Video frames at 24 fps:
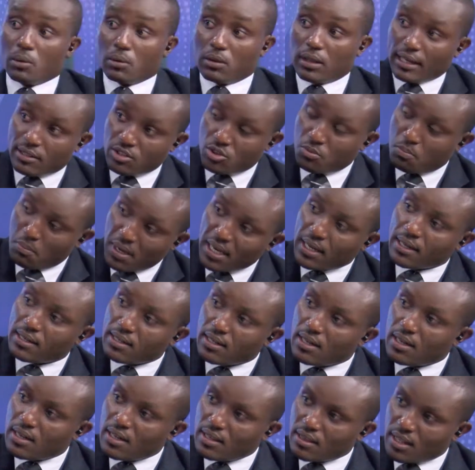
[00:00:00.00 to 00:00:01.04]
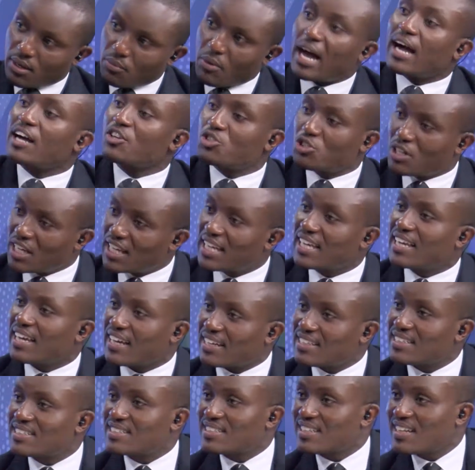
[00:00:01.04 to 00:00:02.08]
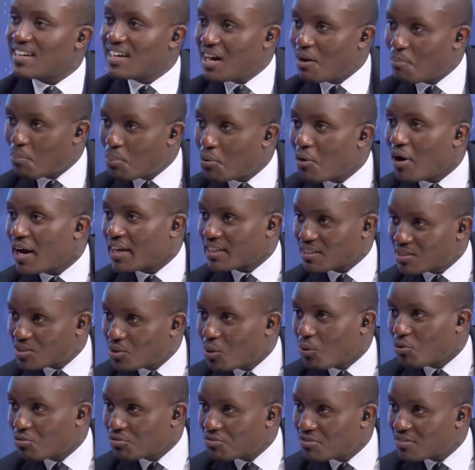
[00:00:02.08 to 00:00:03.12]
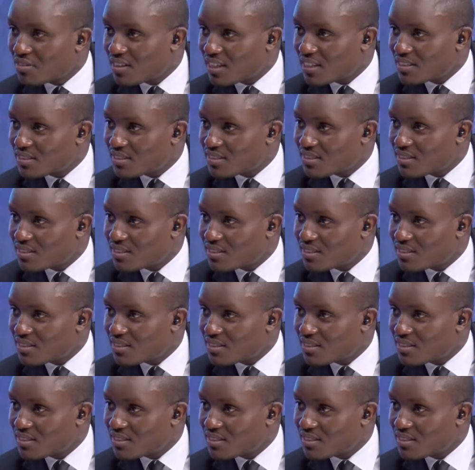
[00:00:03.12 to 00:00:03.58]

last minute, then we actually get a price of these